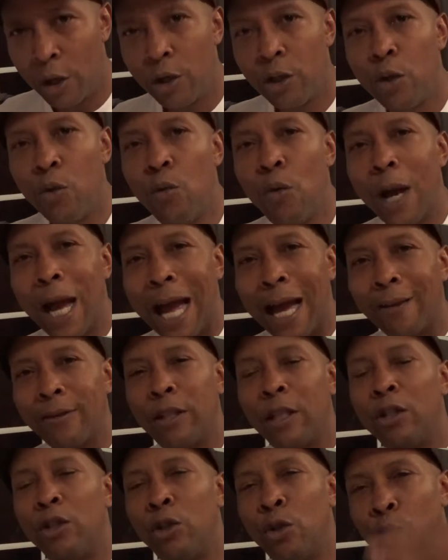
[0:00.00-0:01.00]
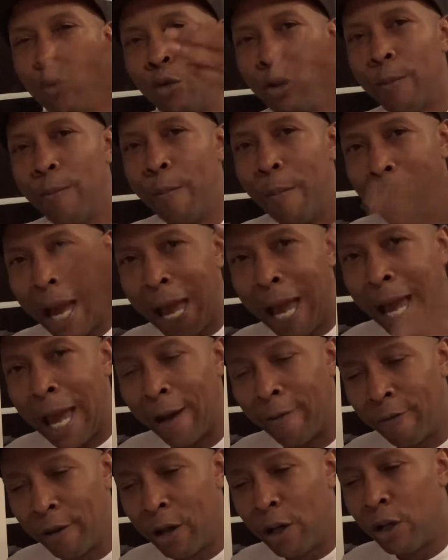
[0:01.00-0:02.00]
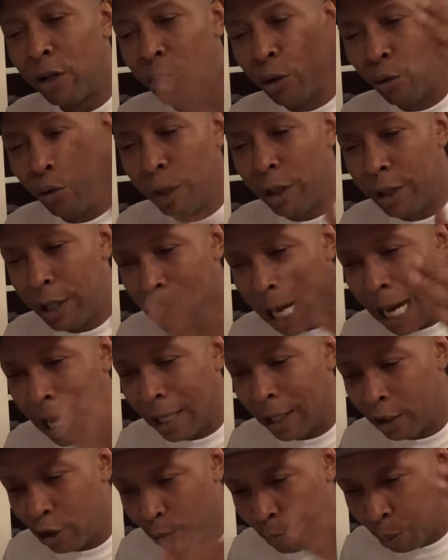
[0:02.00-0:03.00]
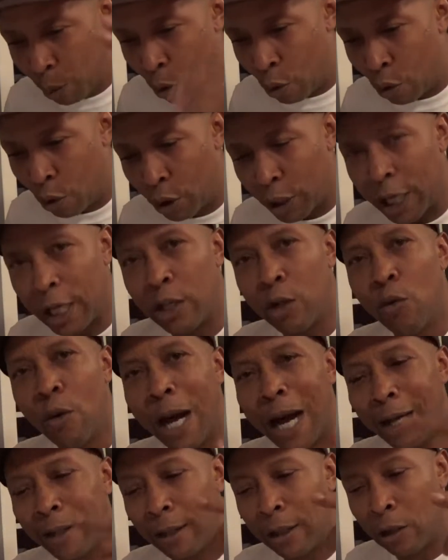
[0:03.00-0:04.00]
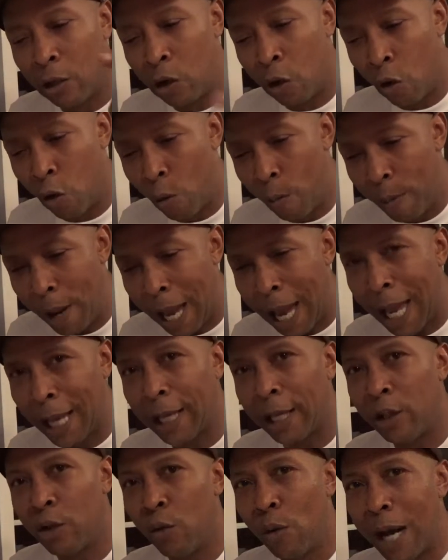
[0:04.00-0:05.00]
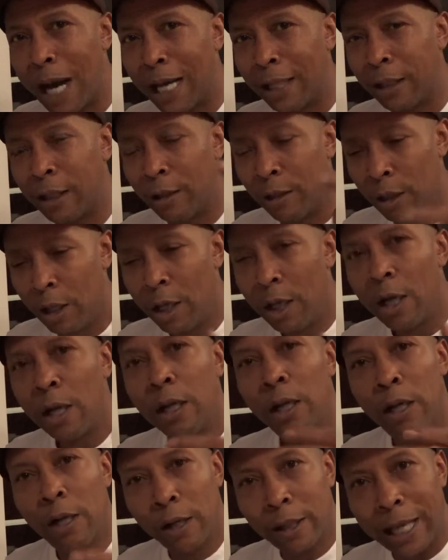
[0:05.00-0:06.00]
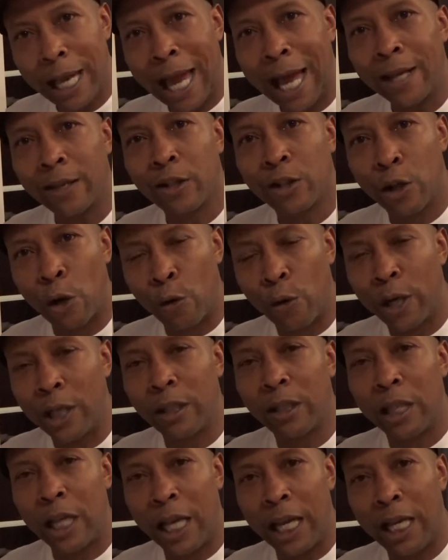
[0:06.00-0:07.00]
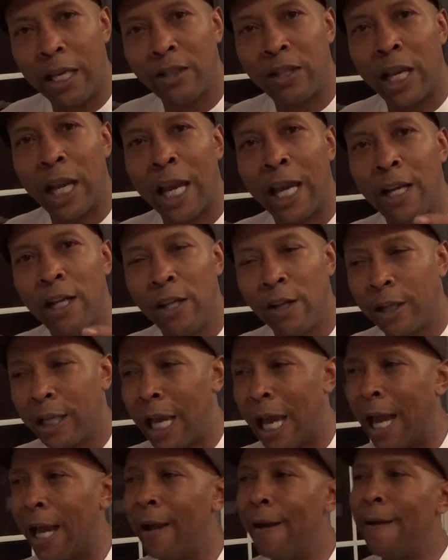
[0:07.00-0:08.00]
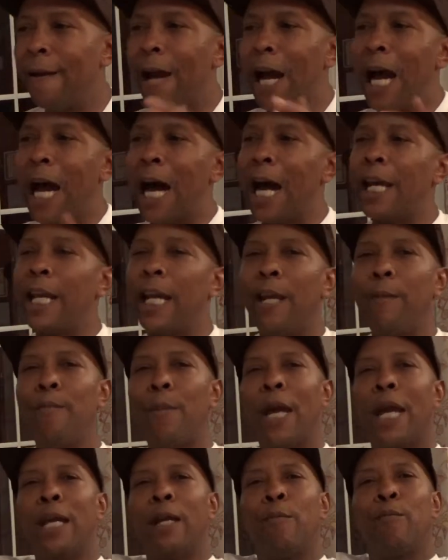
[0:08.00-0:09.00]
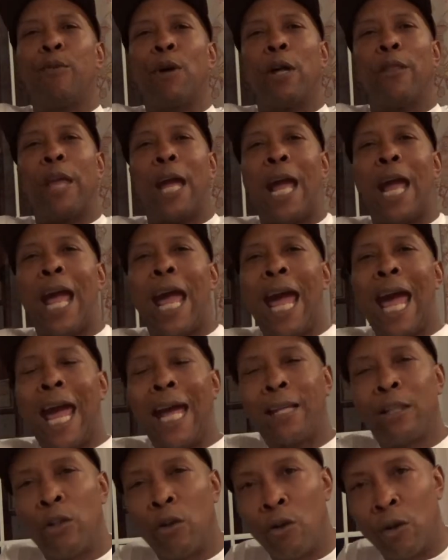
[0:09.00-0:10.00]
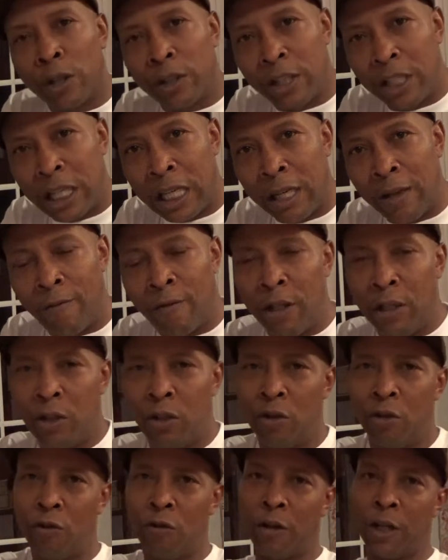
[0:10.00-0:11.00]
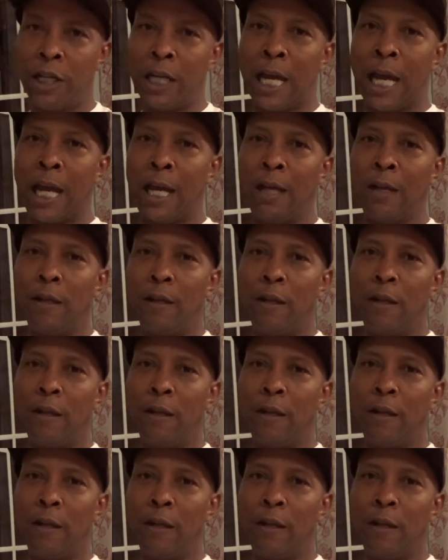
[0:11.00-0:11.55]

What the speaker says: You have to do the math, do the knowledge born, and you have to go back and you have to look at certain things and look at how they made a brother act on TV during that.